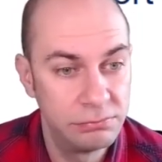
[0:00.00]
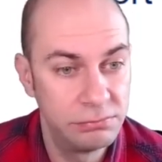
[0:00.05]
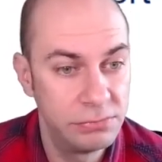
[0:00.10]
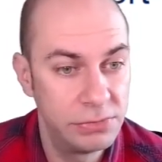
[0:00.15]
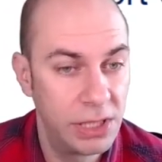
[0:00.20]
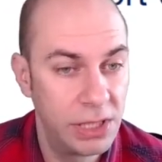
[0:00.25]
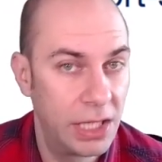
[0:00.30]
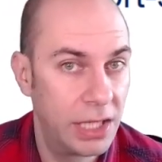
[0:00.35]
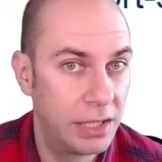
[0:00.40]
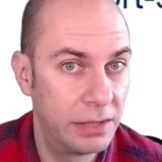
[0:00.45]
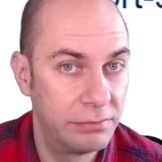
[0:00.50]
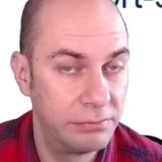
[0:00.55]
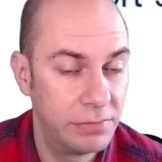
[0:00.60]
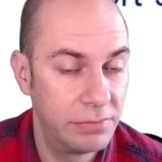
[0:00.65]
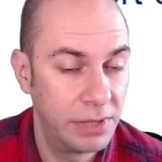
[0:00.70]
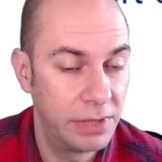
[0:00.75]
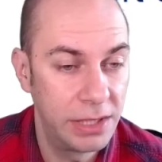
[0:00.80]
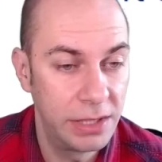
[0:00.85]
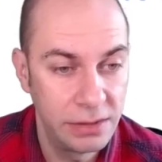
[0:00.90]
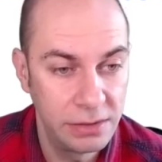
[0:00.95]
Yeah,
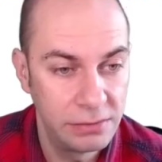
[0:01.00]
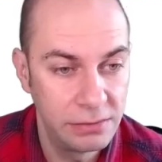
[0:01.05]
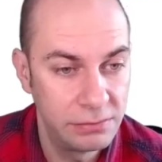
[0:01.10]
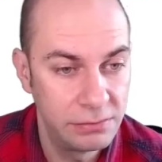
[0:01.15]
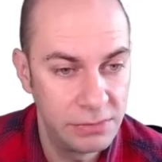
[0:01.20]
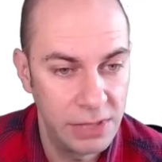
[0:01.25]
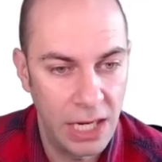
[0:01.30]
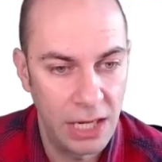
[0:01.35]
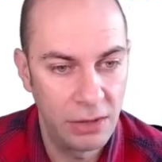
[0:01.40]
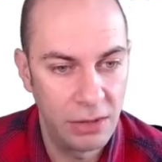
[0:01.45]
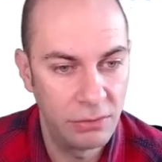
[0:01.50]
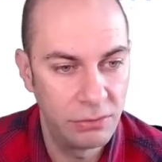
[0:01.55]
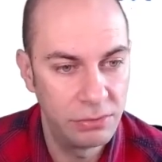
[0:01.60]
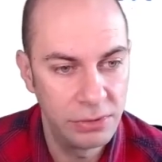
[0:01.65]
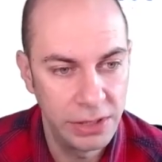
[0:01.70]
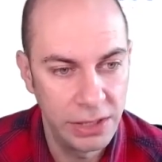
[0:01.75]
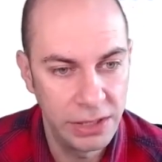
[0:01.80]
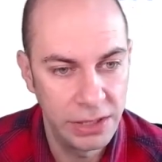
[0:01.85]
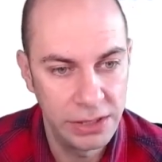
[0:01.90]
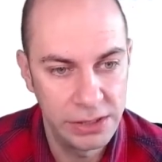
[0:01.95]
and now
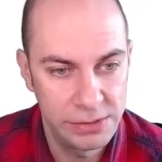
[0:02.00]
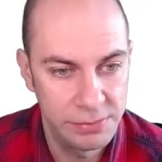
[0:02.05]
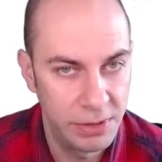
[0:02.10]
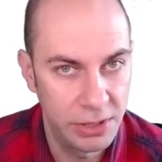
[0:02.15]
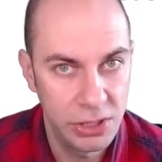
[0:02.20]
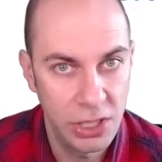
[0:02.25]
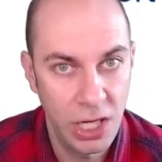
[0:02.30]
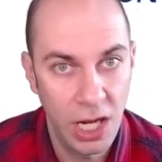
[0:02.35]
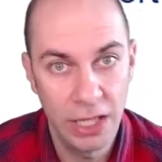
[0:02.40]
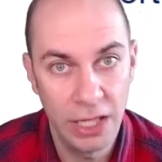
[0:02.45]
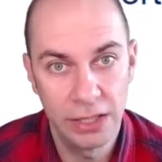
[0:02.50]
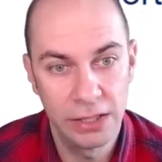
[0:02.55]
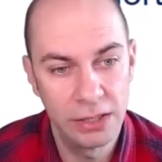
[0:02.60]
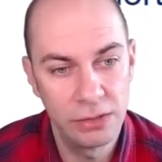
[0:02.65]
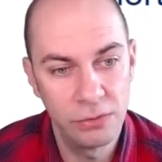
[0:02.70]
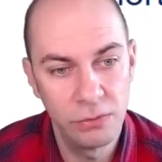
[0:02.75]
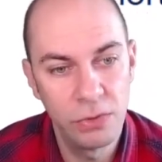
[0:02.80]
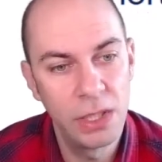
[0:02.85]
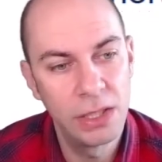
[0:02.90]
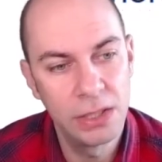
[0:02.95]
it is much higher
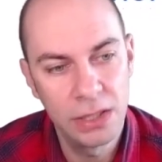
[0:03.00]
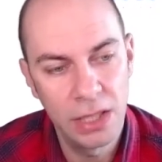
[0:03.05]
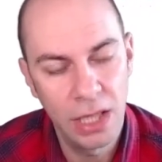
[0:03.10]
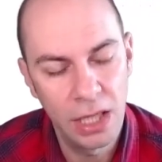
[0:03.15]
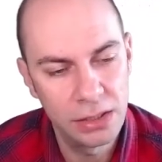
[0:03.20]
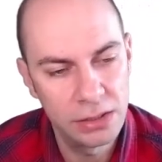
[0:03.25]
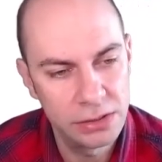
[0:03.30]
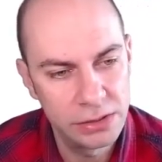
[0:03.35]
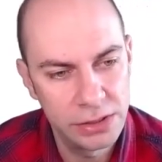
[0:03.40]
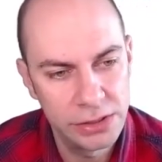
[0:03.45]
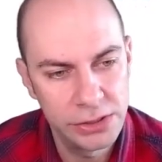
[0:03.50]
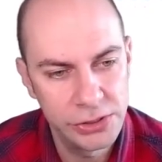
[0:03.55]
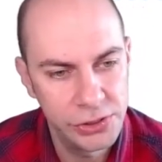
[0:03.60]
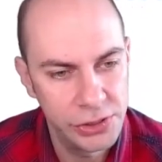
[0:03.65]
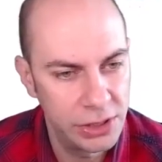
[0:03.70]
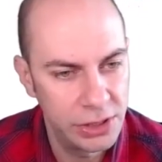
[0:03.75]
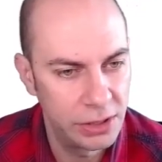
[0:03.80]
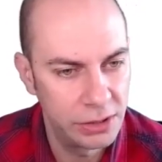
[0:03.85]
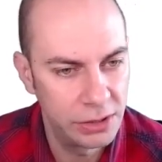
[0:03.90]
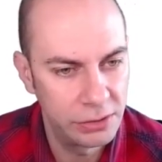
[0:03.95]
than $1, as you
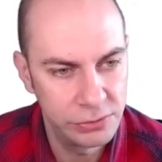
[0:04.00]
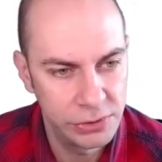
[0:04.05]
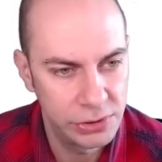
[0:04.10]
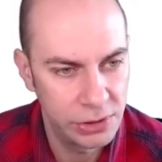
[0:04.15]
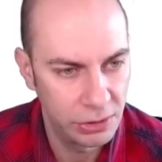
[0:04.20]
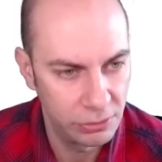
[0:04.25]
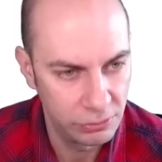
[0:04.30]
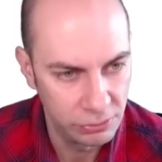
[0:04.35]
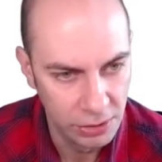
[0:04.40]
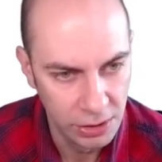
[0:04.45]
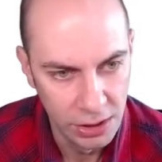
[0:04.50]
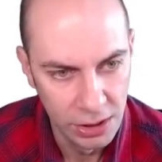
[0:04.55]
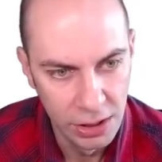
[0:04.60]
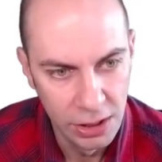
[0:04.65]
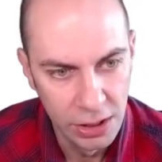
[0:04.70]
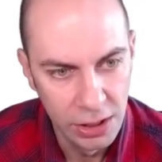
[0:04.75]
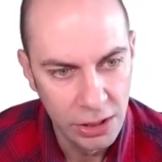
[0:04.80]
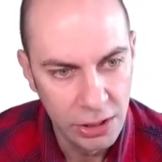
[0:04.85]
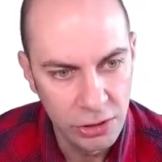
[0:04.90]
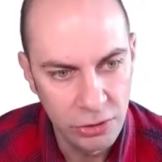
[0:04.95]
know. So
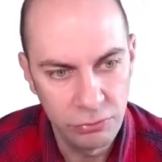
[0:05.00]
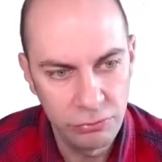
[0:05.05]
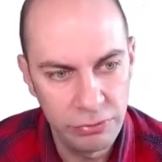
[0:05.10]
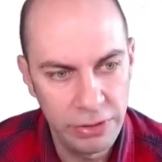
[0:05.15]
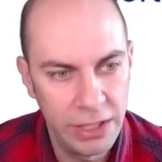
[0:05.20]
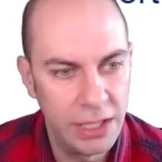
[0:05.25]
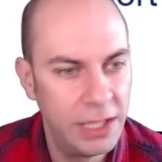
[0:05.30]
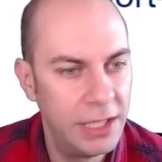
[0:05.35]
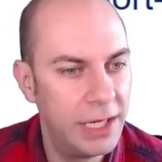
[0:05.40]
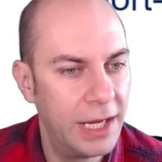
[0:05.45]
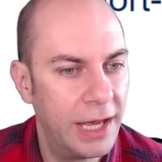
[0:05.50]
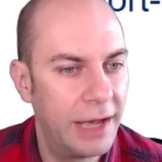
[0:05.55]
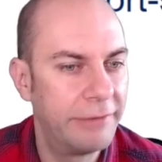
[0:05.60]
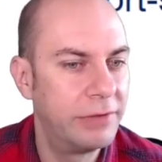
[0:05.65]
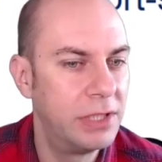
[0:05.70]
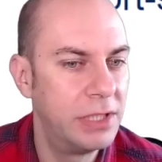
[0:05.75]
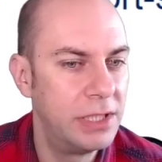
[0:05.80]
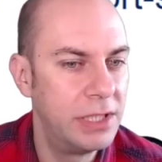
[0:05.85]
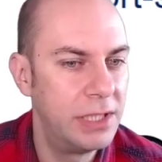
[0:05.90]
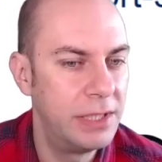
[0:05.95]
you really have
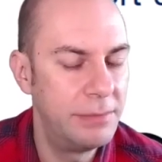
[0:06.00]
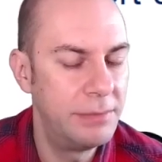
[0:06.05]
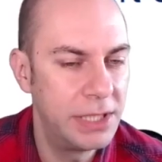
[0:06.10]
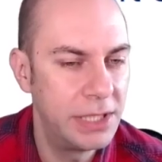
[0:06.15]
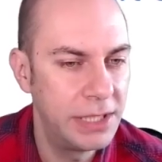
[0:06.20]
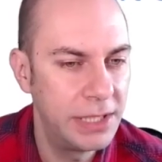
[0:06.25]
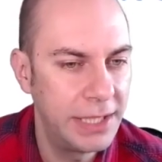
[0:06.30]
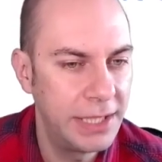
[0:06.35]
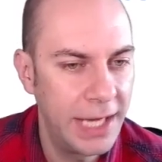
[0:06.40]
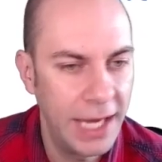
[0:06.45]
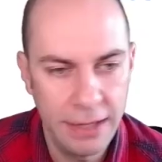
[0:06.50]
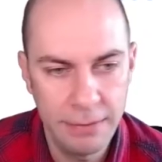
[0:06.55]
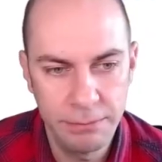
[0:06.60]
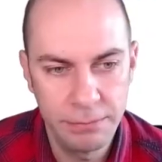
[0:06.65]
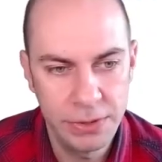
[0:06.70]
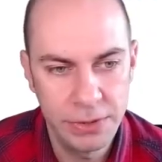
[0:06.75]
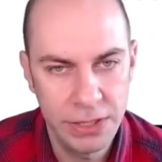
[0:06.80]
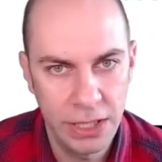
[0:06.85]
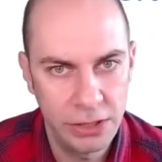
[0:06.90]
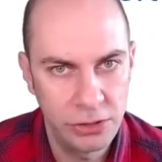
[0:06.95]
unlimited gain
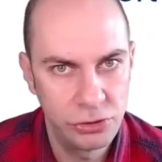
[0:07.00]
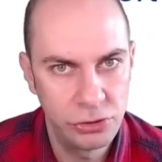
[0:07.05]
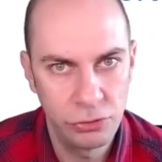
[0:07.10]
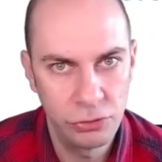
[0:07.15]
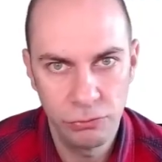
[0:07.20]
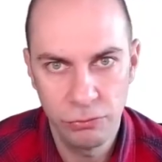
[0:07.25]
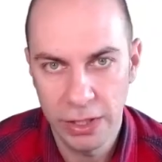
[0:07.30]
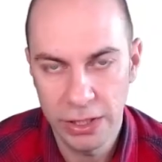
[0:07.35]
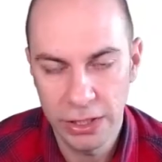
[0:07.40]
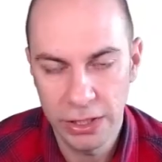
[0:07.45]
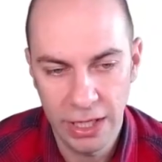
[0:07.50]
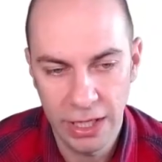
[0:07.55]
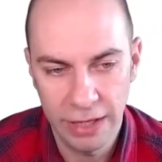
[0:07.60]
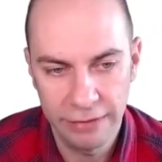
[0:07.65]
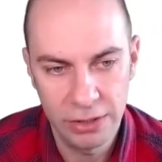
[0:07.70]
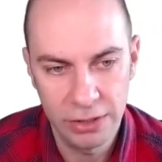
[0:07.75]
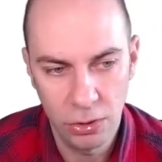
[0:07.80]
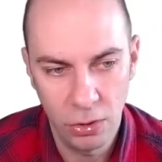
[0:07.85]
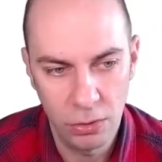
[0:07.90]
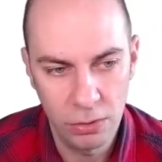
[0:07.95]
potential when you have
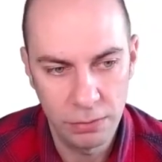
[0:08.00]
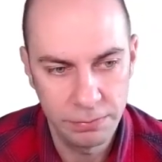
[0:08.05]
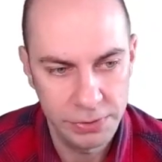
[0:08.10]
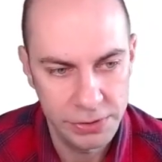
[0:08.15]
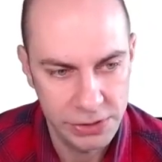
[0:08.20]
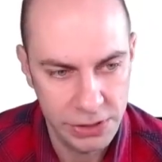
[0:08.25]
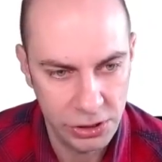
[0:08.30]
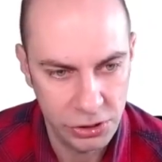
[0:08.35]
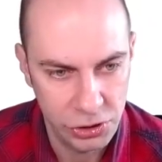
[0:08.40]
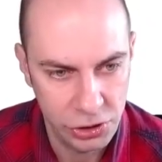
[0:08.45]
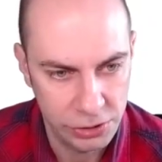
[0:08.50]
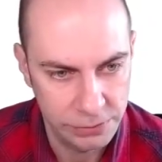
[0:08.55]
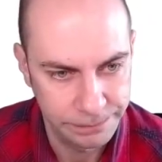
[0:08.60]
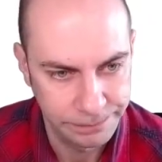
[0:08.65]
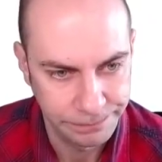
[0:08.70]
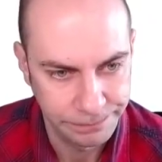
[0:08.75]
a long position.